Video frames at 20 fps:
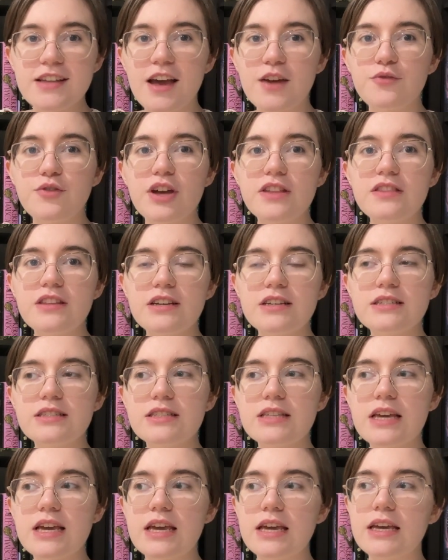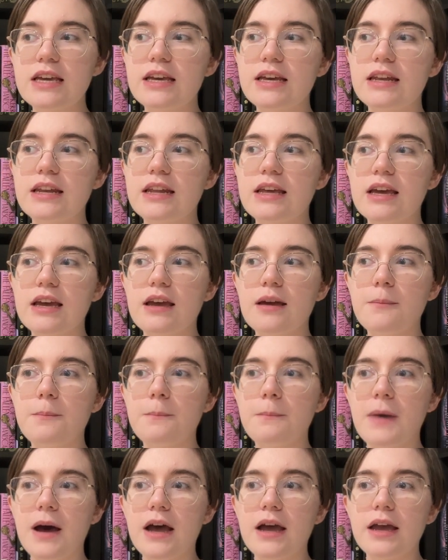I read this in
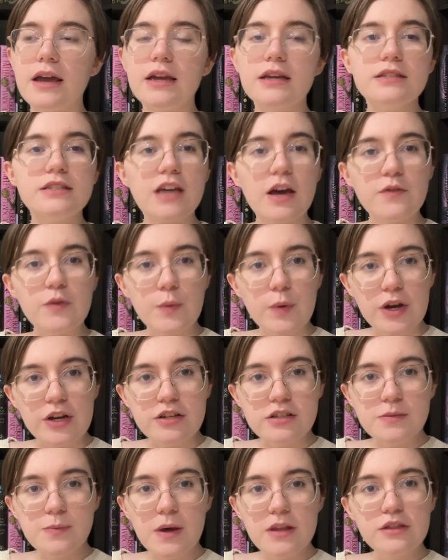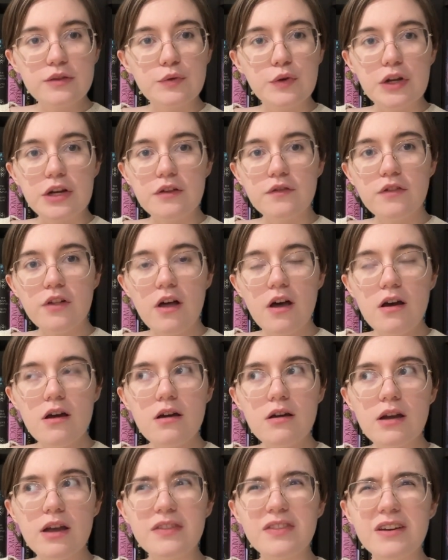my Deaf Awareness Month reading vlog,
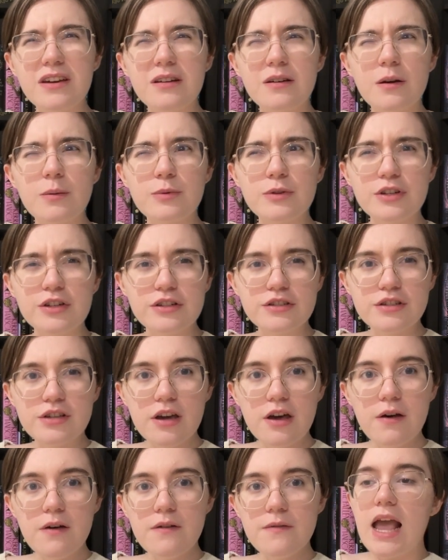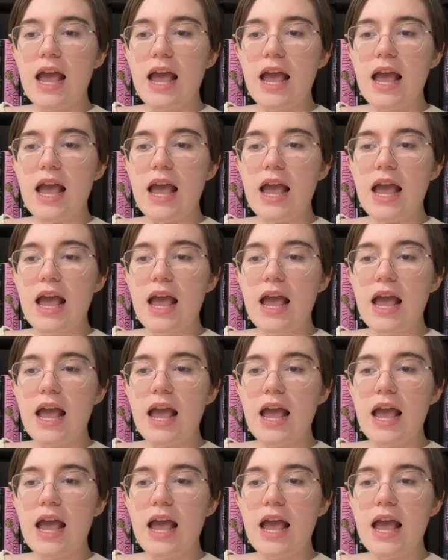I think a couple years ago.